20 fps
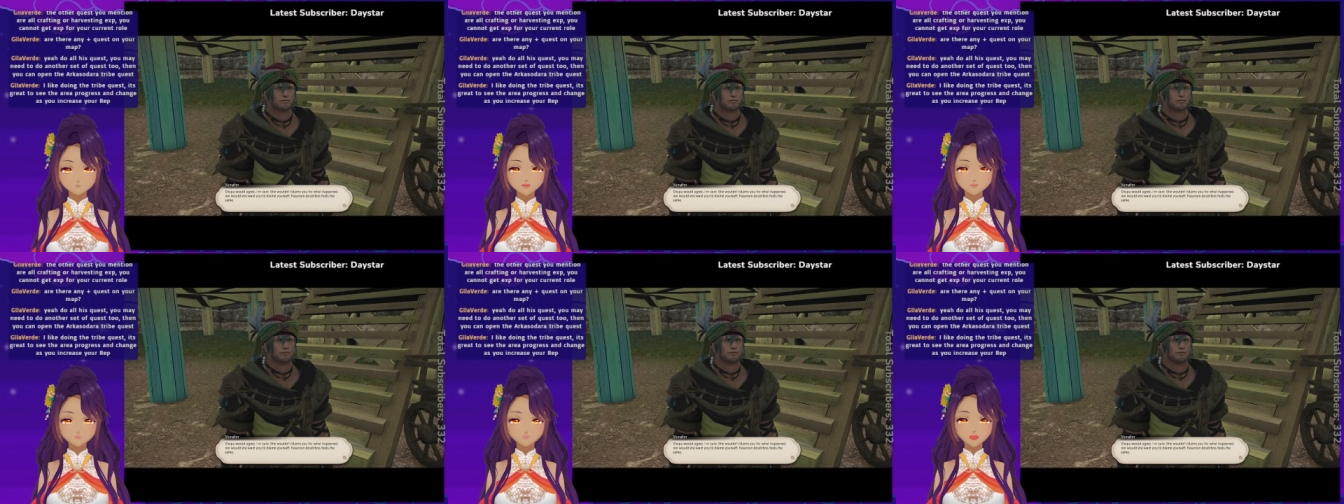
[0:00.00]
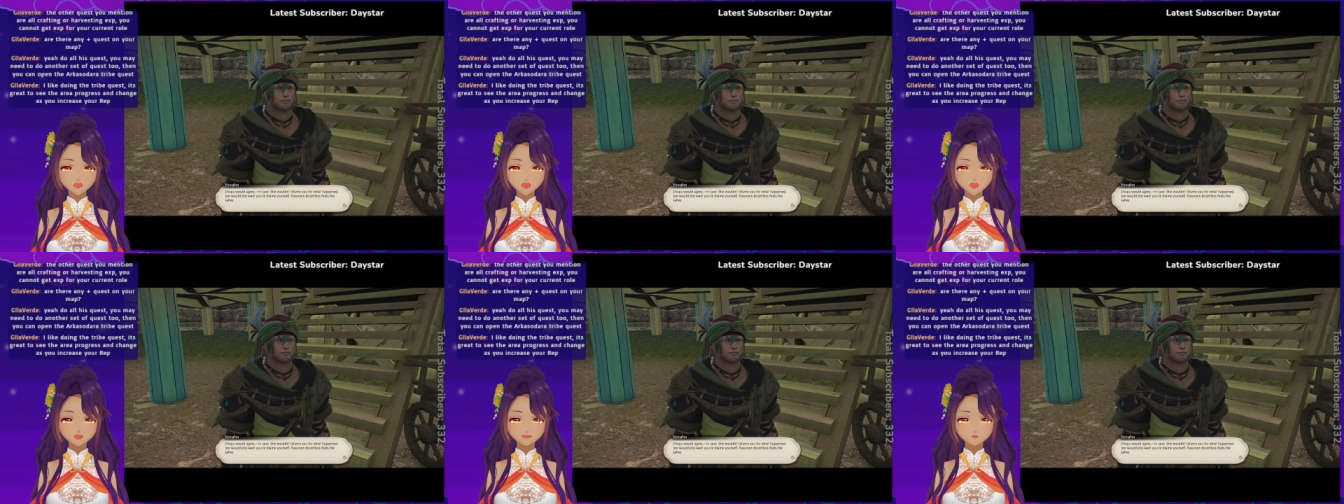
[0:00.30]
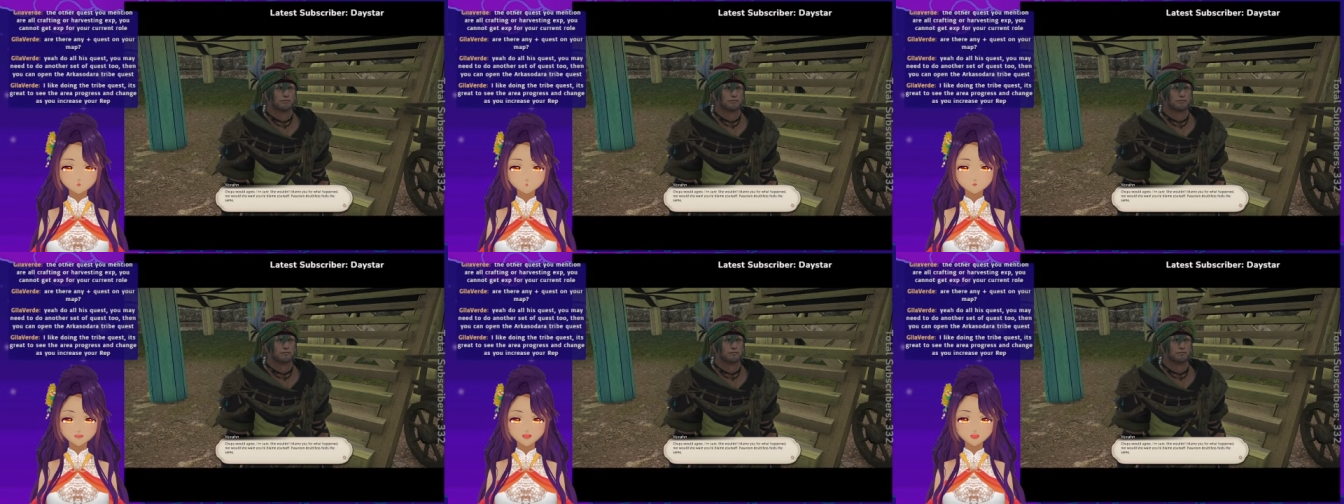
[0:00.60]
nor would
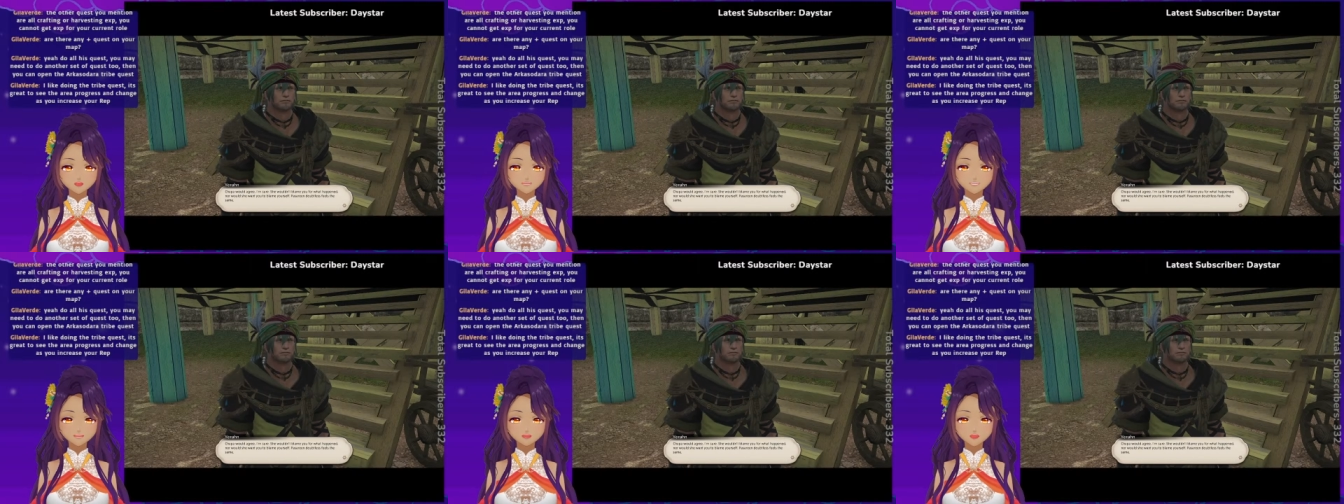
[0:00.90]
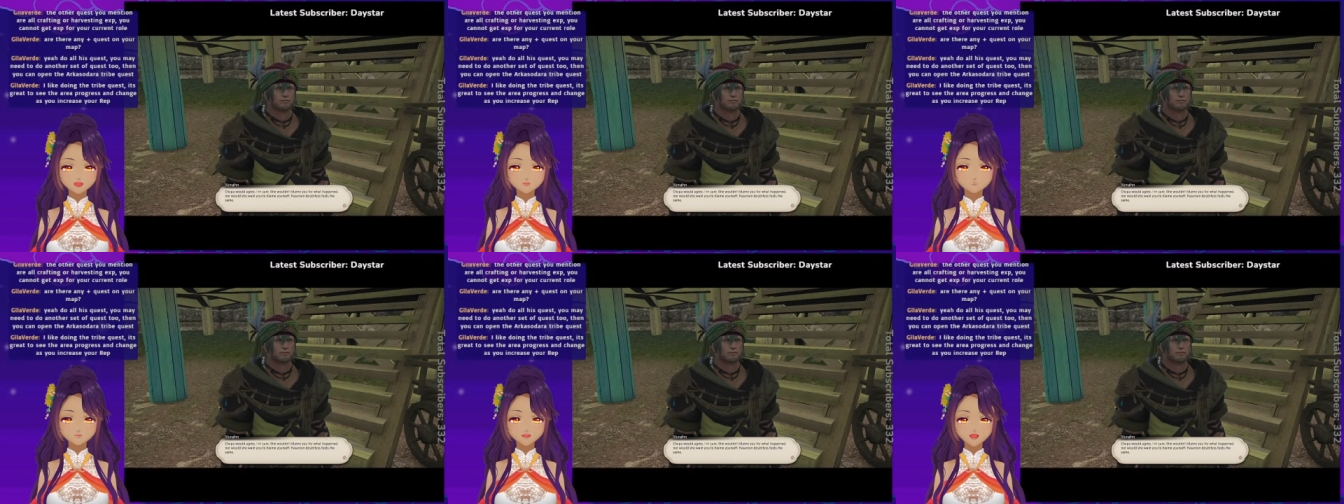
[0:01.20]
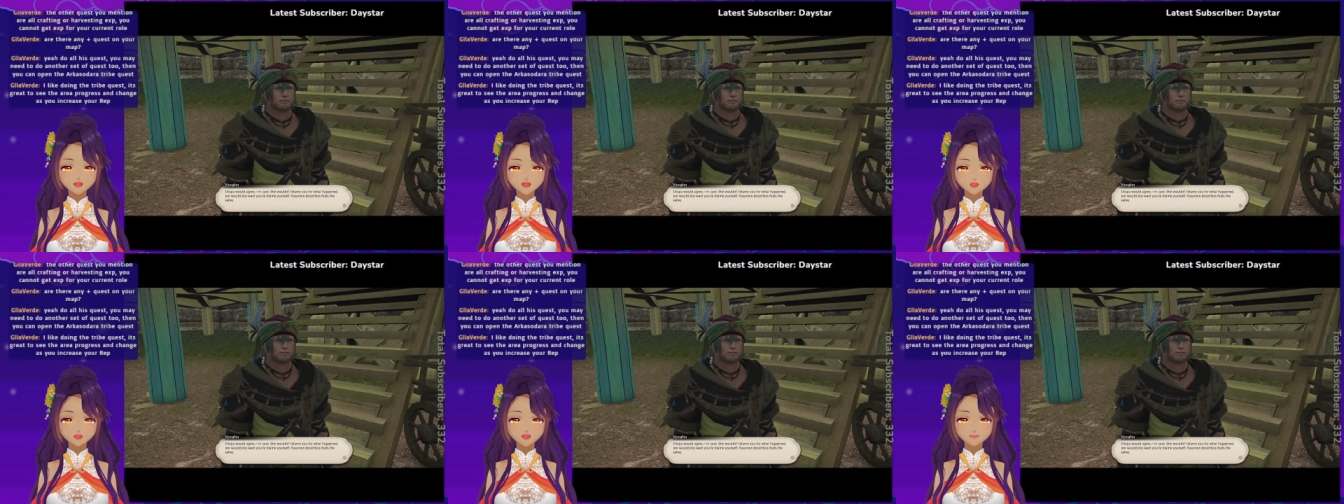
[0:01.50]
she want to blame
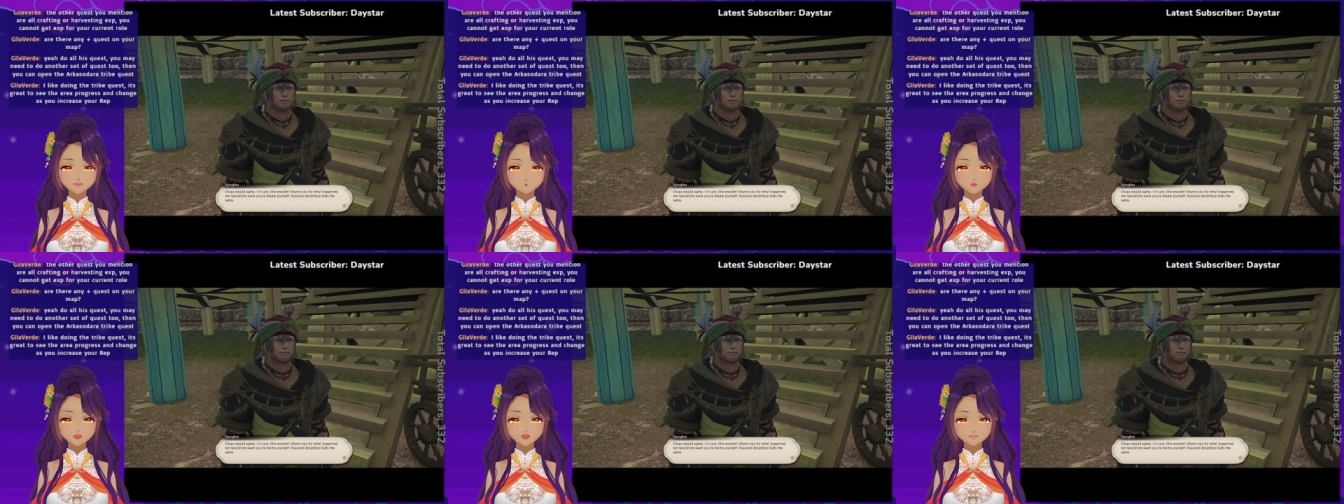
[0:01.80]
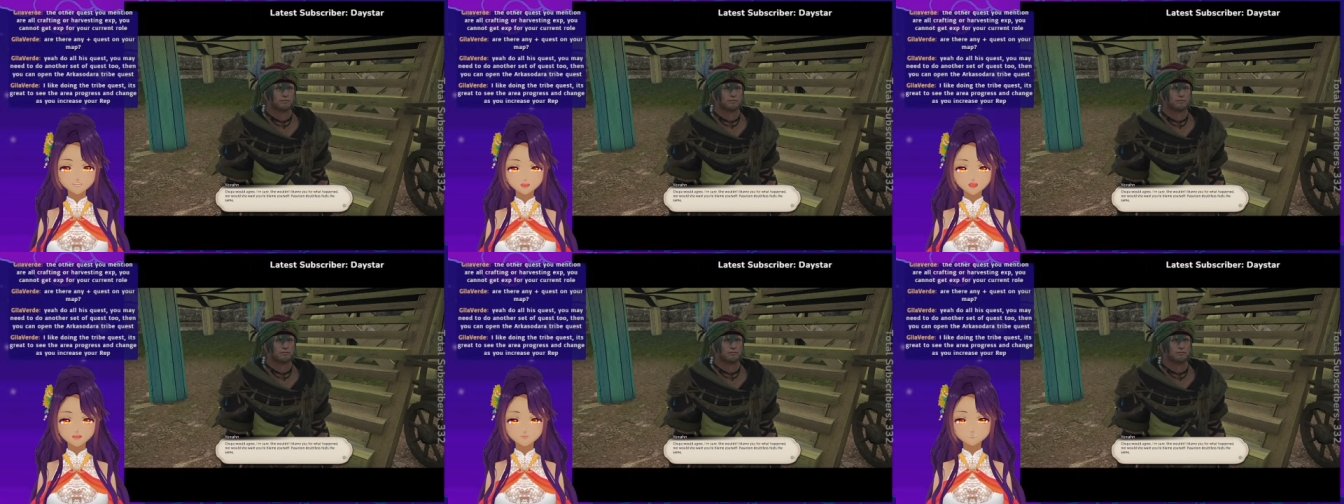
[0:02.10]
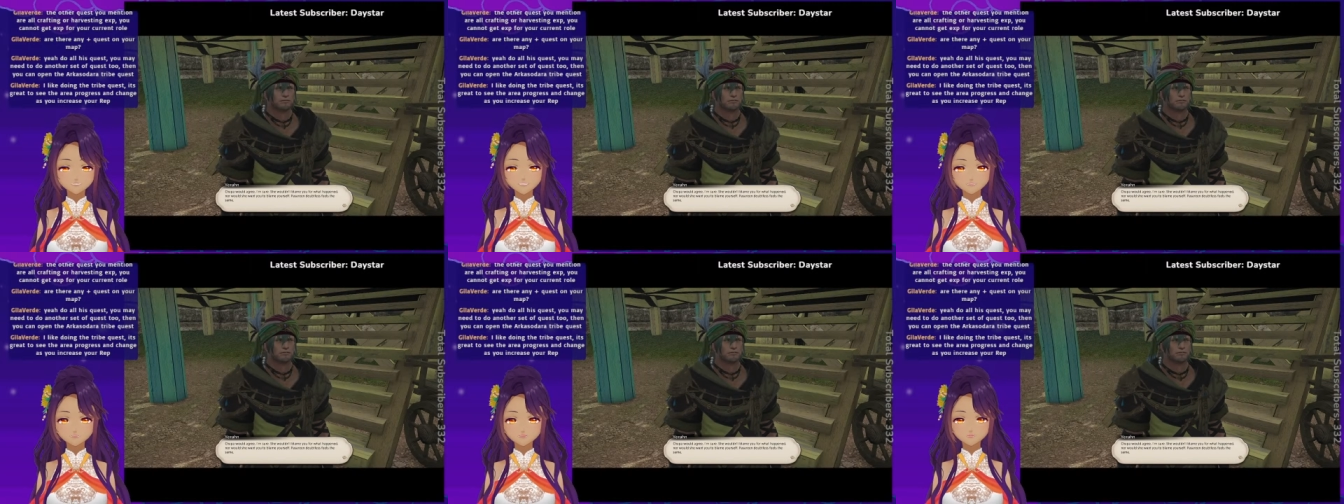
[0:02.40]
want you to blame
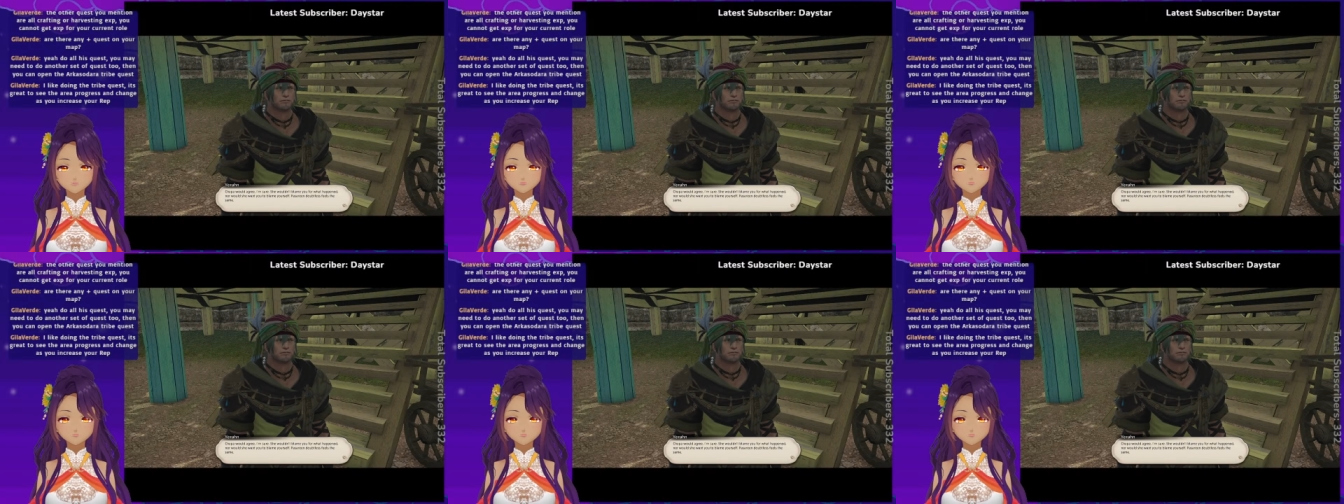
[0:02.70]
herself.